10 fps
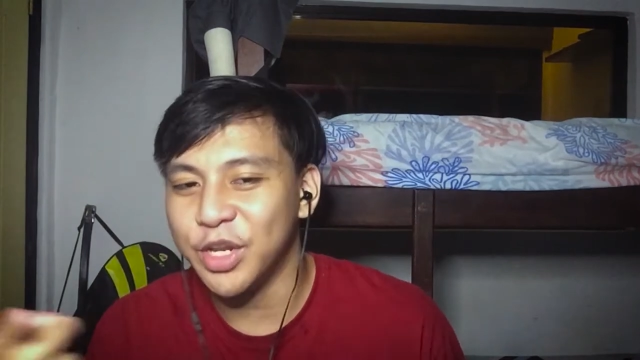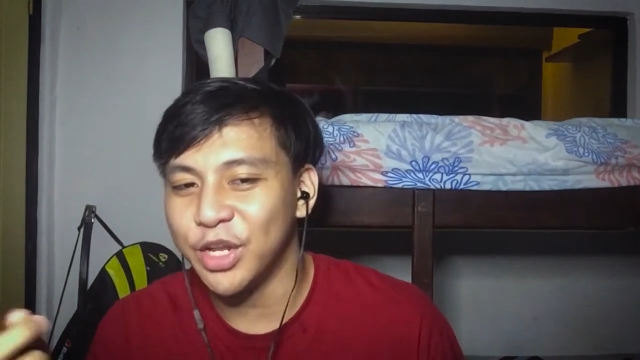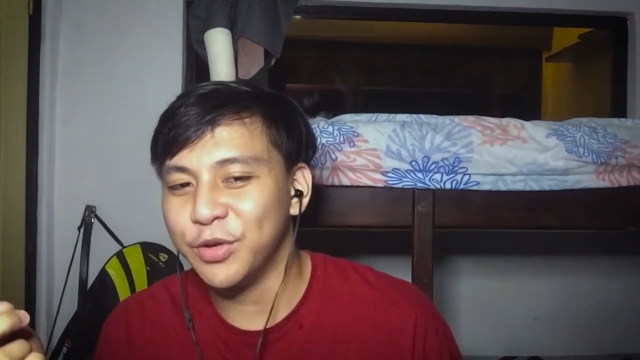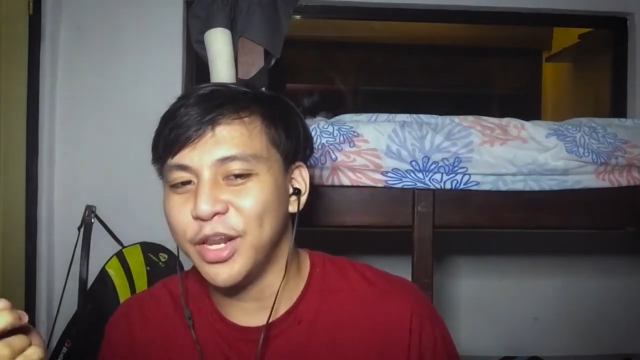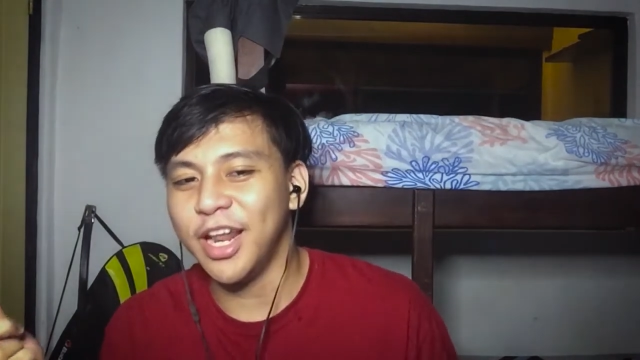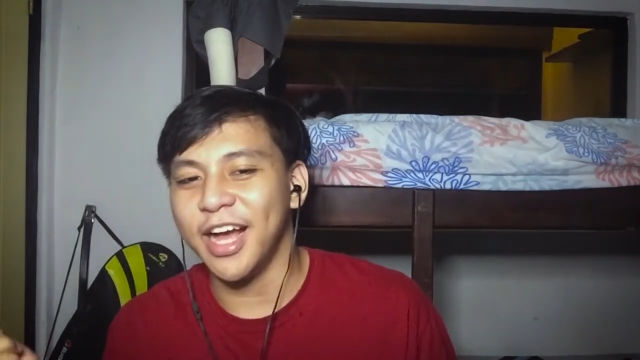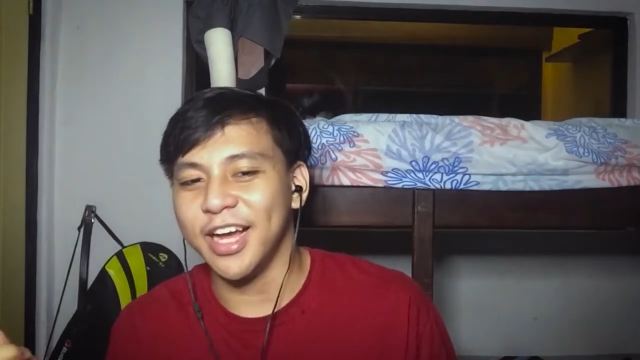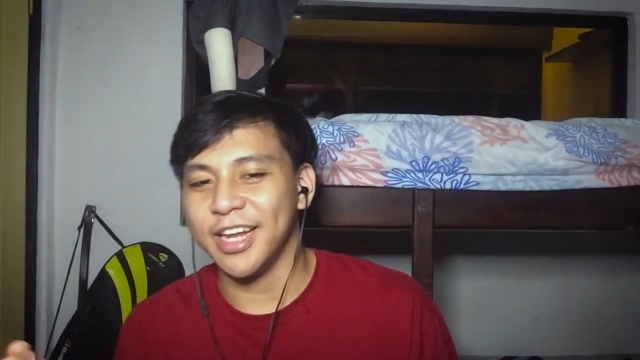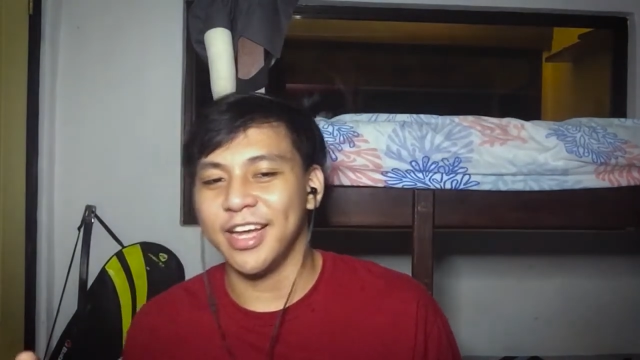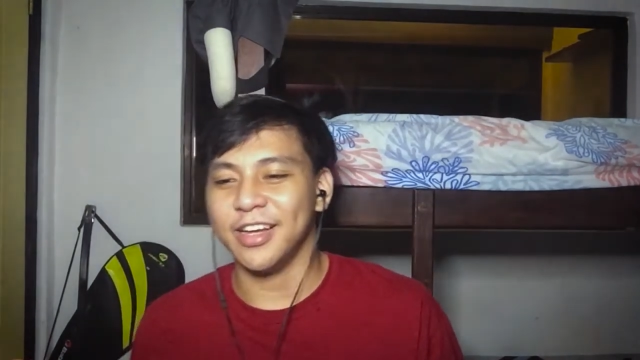na yung
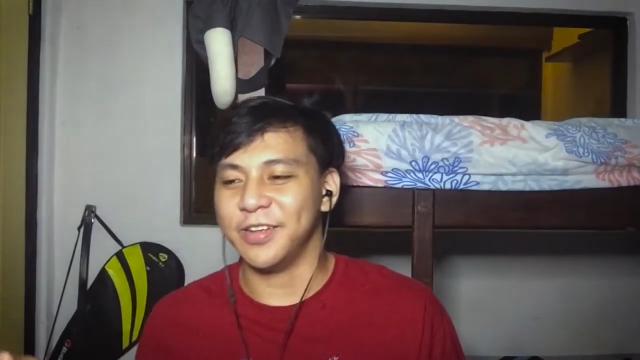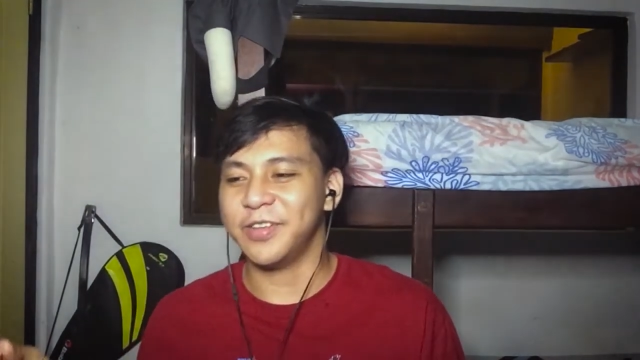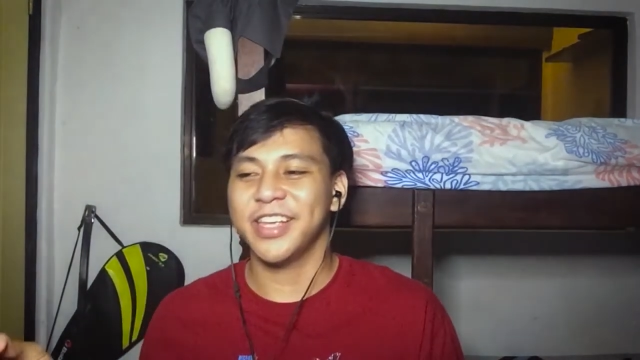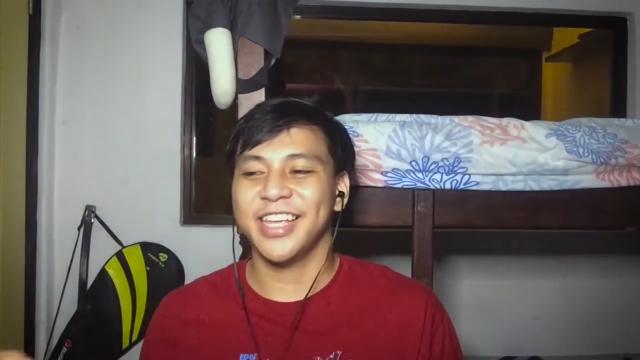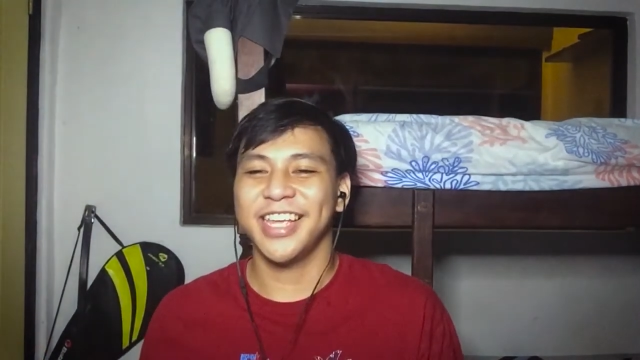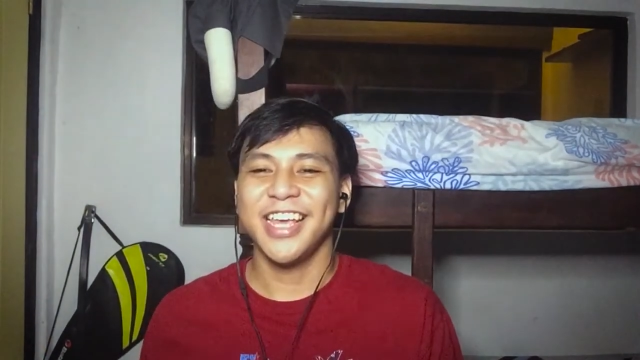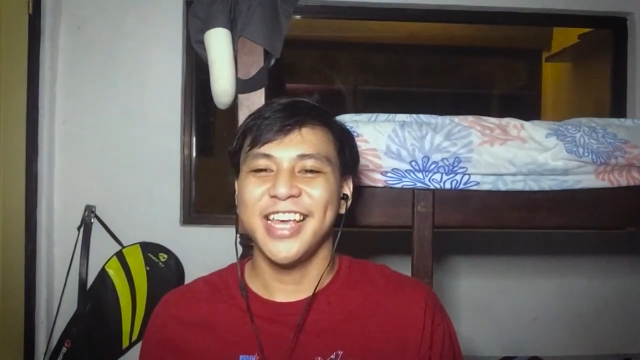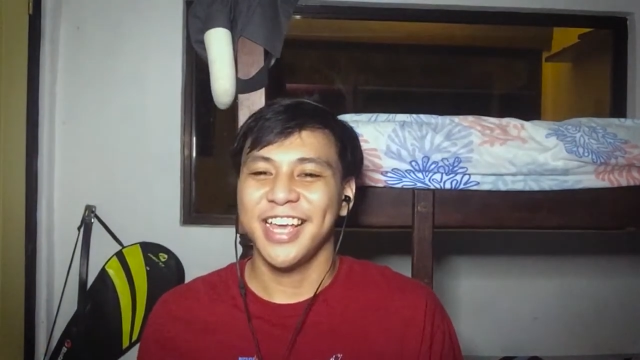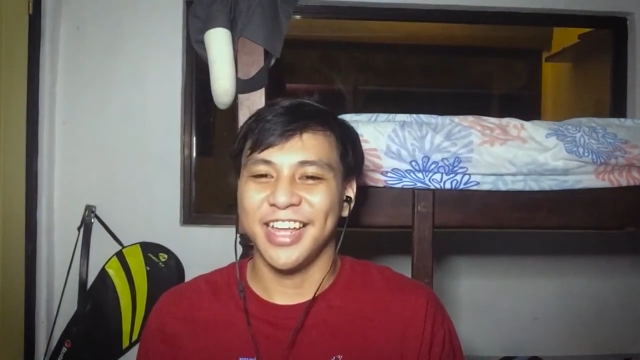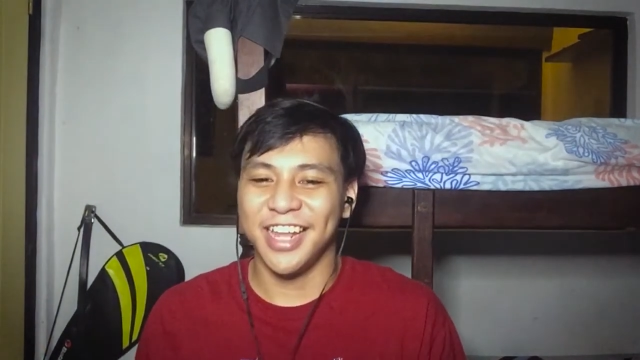lalaki na.
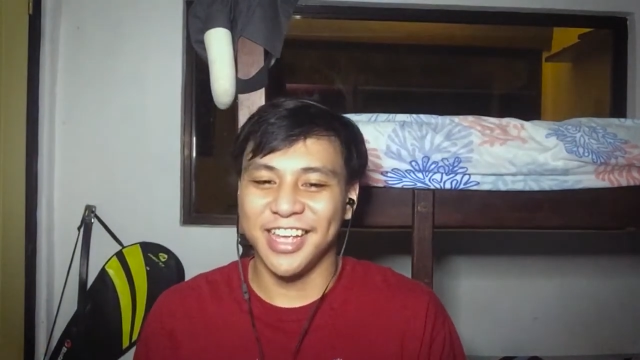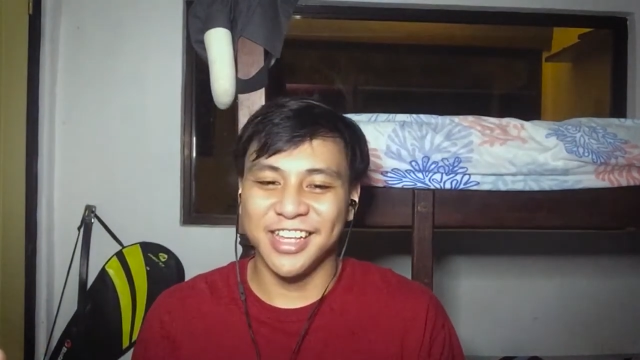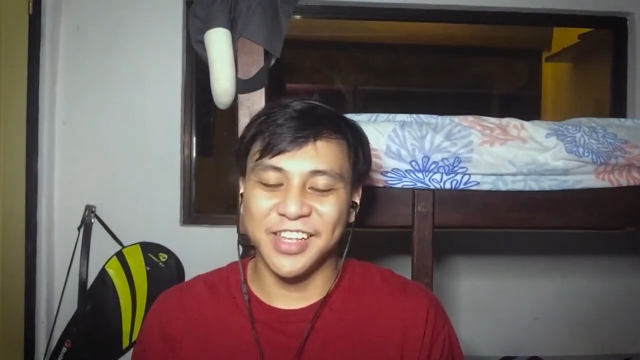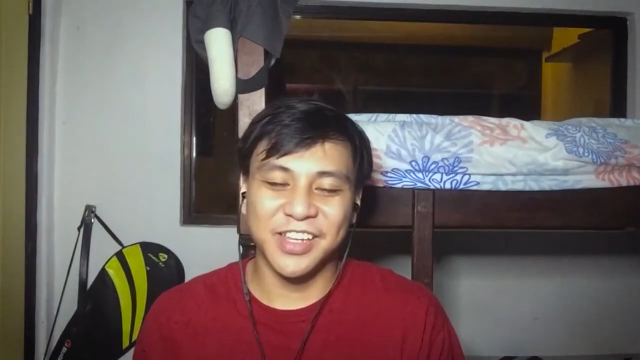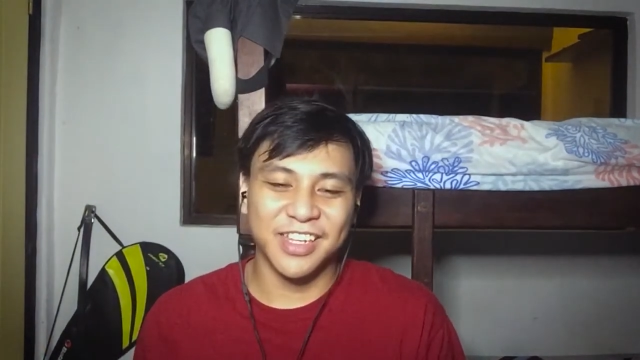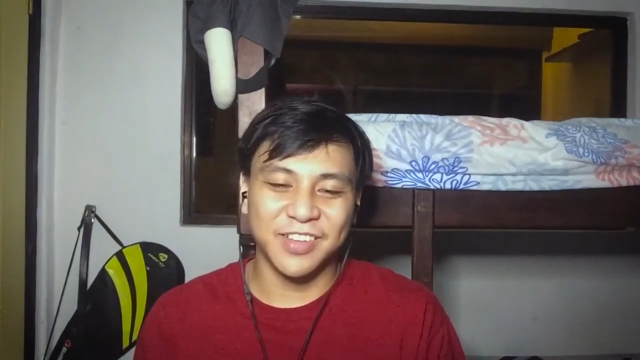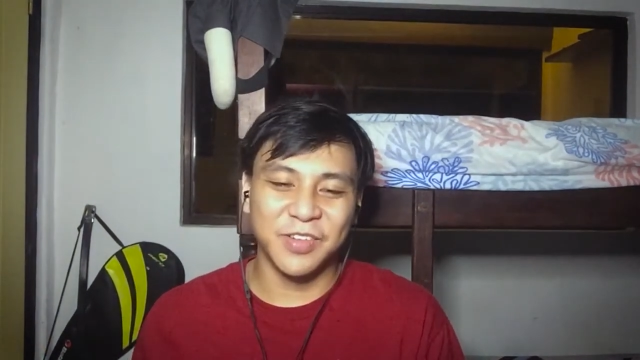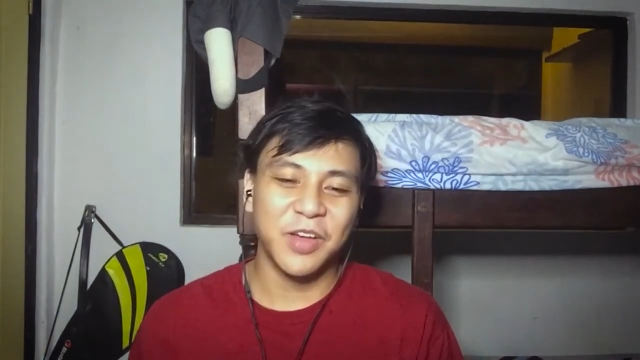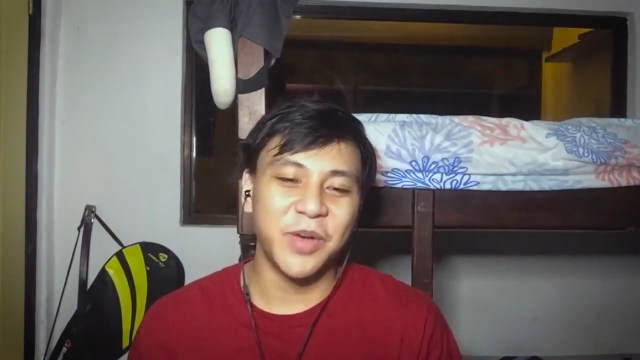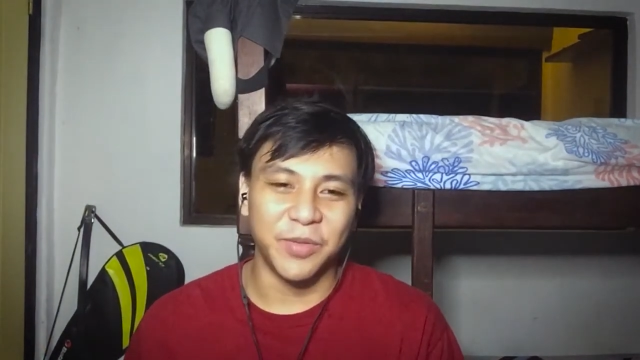Like,
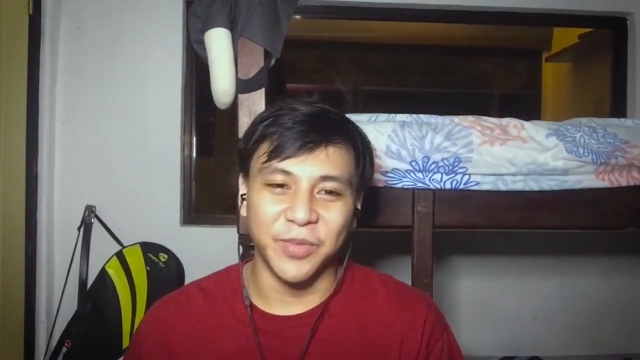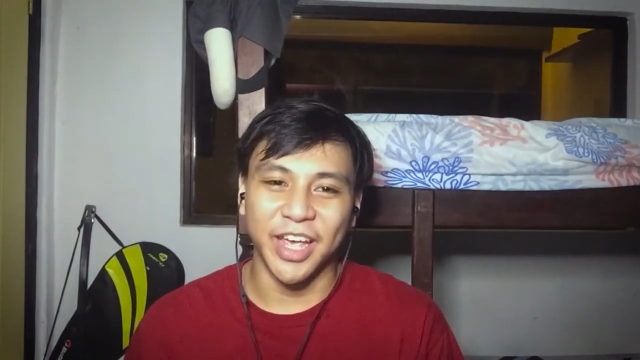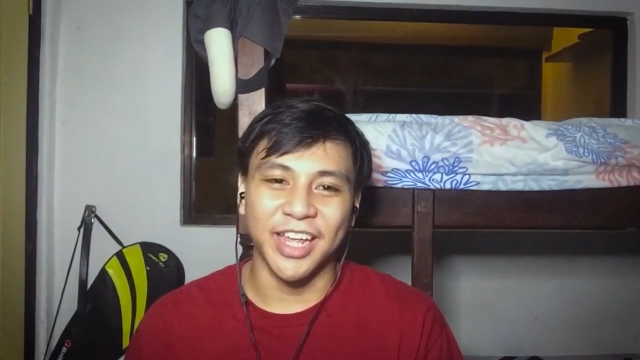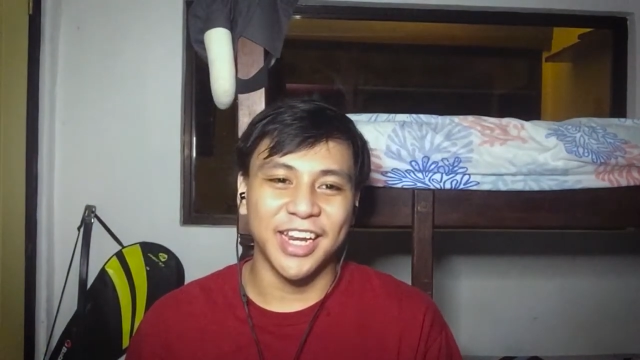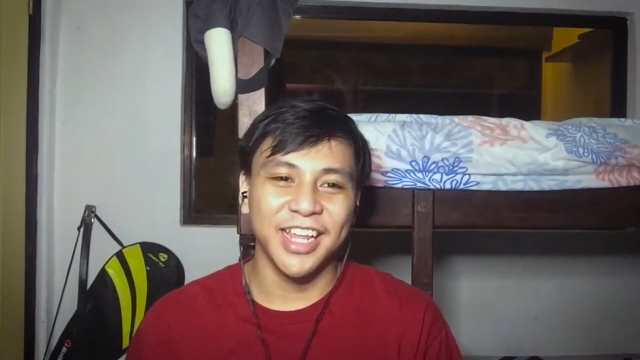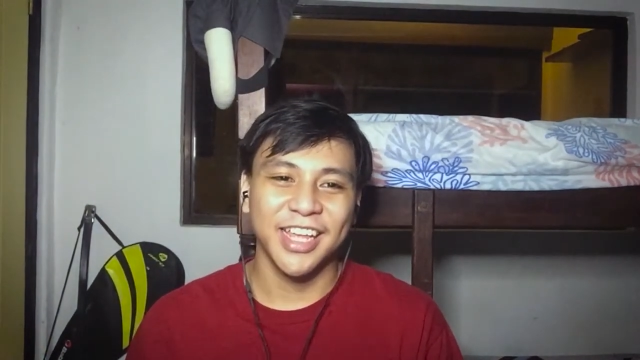come on, man.